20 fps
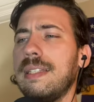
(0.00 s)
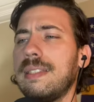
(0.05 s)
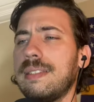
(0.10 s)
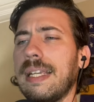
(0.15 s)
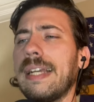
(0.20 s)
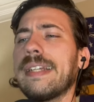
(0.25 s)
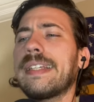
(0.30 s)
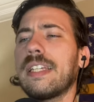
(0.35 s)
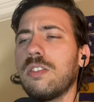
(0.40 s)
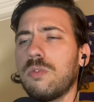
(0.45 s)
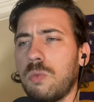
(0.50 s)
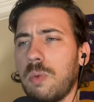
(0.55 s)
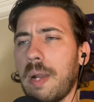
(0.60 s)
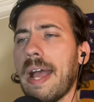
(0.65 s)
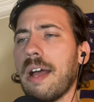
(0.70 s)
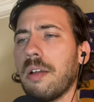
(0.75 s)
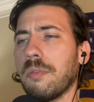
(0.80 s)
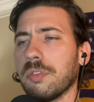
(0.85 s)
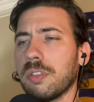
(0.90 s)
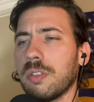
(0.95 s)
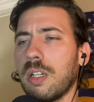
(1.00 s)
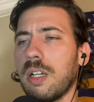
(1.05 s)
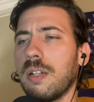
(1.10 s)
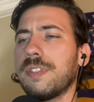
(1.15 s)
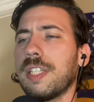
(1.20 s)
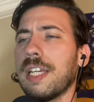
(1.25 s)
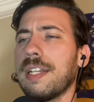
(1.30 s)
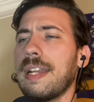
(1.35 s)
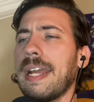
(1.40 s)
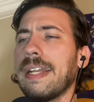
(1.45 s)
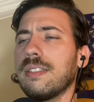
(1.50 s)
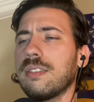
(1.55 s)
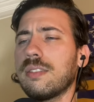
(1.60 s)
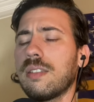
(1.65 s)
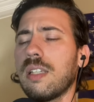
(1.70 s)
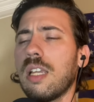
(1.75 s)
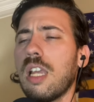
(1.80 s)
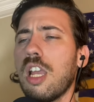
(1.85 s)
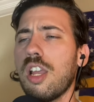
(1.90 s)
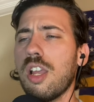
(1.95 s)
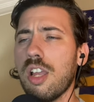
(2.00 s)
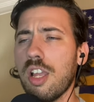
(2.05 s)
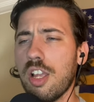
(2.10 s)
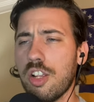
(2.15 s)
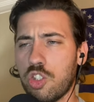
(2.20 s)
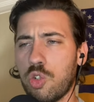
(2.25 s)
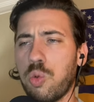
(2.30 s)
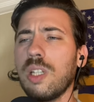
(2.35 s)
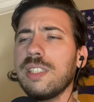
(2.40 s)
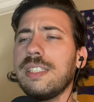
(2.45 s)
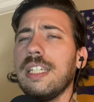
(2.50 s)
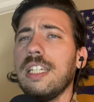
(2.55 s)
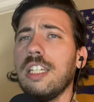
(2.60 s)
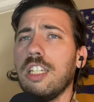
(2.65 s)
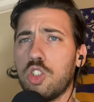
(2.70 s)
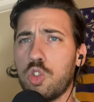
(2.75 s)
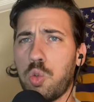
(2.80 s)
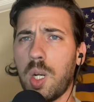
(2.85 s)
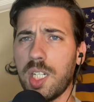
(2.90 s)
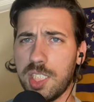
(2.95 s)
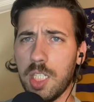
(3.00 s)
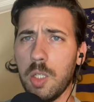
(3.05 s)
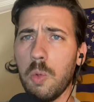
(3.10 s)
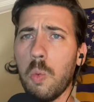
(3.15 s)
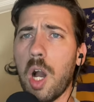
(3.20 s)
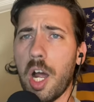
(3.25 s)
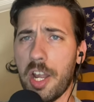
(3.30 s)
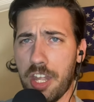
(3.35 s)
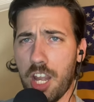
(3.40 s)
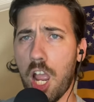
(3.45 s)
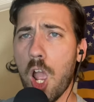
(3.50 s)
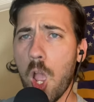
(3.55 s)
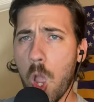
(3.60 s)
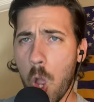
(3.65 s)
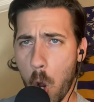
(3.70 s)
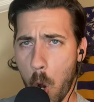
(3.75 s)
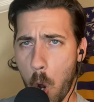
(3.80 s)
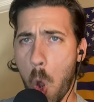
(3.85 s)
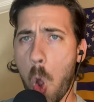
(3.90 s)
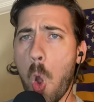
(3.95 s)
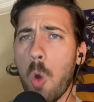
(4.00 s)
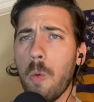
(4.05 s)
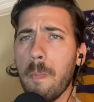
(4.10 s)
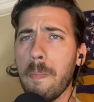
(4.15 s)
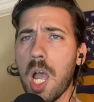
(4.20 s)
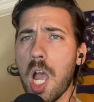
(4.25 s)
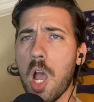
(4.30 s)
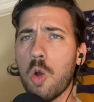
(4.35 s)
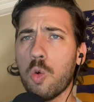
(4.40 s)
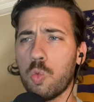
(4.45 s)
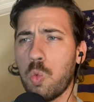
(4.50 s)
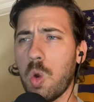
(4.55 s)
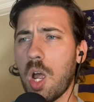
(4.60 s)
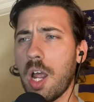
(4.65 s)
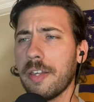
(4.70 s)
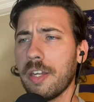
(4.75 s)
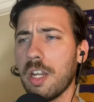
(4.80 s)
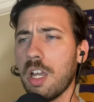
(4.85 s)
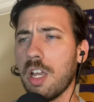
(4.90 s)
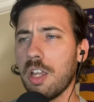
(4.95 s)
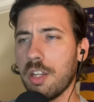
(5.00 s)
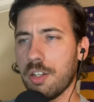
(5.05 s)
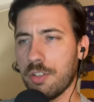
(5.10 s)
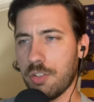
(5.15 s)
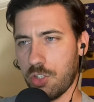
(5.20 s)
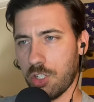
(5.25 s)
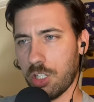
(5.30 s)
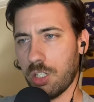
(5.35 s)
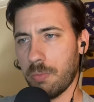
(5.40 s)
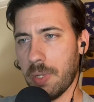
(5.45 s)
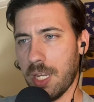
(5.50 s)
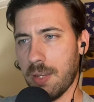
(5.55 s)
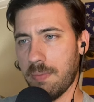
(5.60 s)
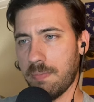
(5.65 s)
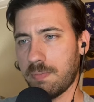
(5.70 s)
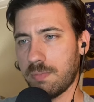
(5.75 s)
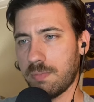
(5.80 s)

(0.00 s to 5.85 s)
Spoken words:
second round of tonight's 2021 Home Run Derby.